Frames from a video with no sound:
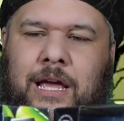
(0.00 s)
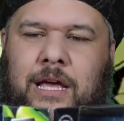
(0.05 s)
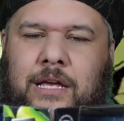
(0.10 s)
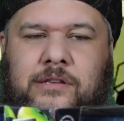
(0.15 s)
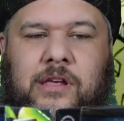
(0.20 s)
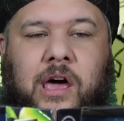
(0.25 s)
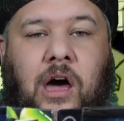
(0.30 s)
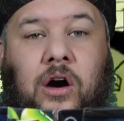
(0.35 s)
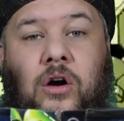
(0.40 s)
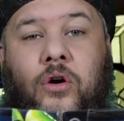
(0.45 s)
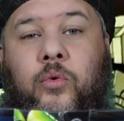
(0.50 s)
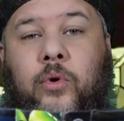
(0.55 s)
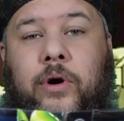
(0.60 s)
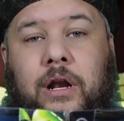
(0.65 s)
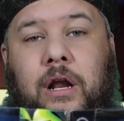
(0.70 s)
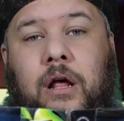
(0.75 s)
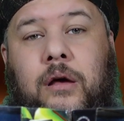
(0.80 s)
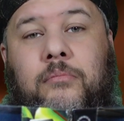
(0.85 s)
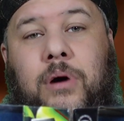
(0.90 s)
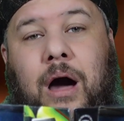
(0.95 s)
So we're
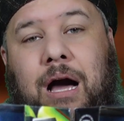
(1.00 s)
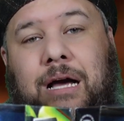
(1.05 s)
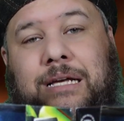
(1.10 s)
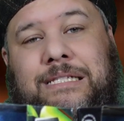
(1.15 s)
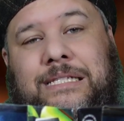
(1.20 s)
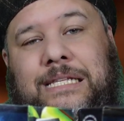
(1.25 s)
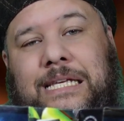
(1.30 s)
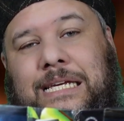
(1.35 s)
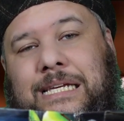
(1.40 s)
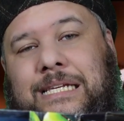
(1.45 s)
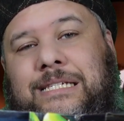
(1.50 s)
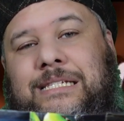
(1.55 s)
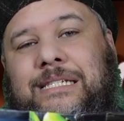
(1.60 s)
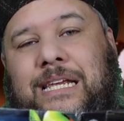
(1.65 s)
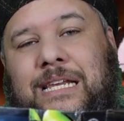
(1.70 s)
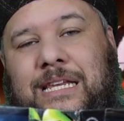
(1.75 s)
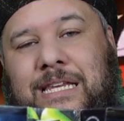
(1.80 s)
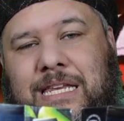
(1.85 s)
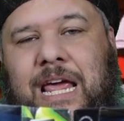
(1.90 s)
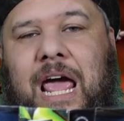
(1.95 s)
going to unbox these
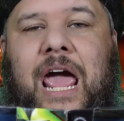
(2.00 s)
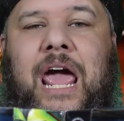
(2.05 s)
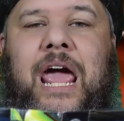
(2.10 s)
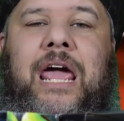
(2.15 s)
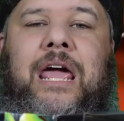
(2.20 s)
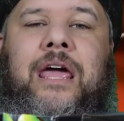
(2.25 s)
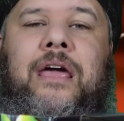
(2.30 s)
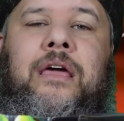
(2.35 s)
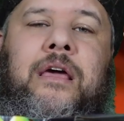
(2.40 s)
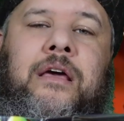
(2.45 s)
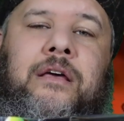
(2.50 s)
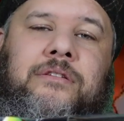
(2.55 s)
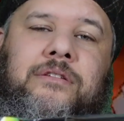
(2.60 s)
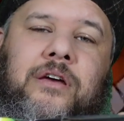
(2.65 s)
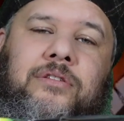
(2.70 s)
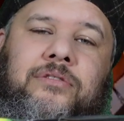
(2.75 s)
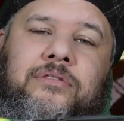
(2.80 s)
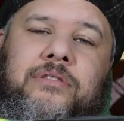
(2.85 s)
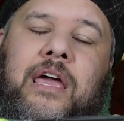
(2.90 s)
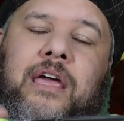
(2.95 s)
today.
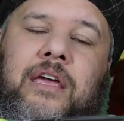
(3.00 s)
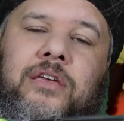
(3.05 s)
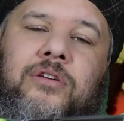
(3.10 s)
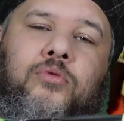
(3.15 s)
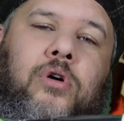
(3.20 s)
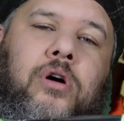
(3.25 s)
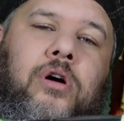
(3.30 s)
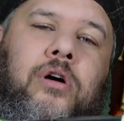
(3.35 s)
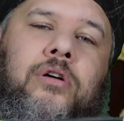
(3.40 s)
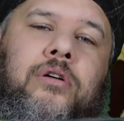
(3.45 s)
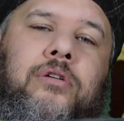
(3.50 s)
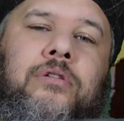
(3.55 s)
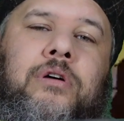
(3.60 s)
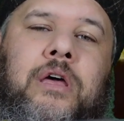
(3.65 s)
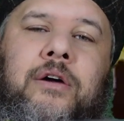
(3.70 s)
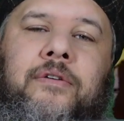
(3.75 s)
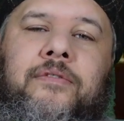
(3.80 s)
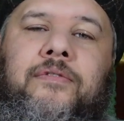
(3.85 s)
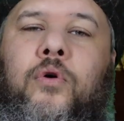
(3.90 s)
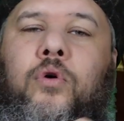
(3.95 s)
So thank you all
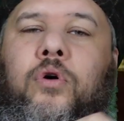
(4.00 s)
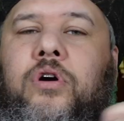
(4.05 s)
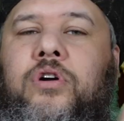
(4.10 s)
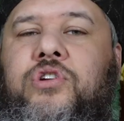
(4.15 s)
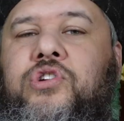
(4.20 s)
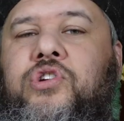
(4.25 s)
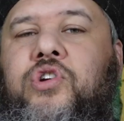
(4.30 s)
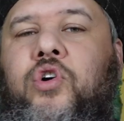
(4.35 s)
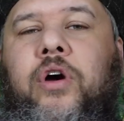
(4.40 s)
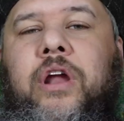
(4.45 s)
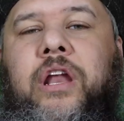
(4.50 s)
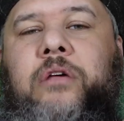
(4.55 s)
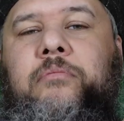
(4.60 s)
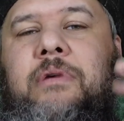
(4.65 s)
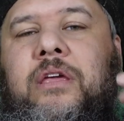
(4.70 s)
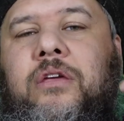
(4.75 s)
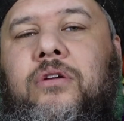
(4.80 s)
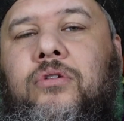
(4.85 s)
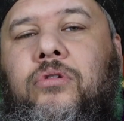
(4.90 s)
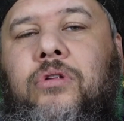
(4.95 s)
for joining
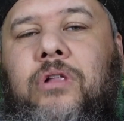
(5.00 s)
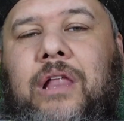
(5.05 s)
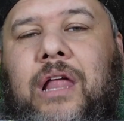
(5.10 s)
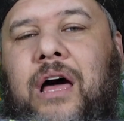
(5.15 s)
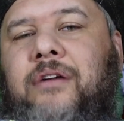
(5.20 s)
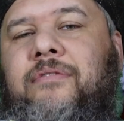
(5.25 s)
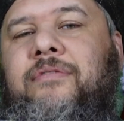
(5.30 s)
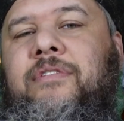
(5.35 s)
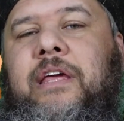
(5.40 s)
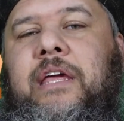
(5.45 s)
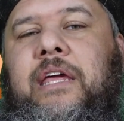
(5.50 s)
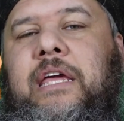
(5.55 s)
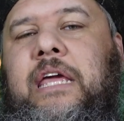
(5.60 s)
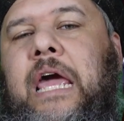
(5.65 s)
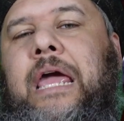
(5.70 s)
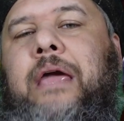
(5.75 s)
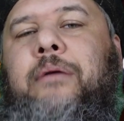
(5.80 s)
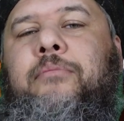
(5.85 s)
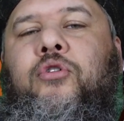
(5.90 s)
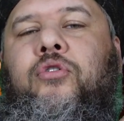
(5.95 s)
me, you lovely
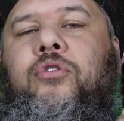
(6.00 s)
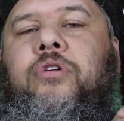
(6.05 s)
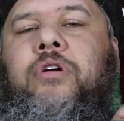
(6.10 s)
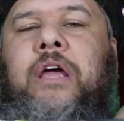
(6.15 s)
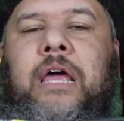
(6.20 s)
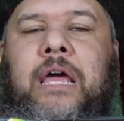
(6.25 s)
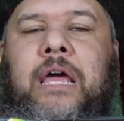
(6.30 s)
gamer,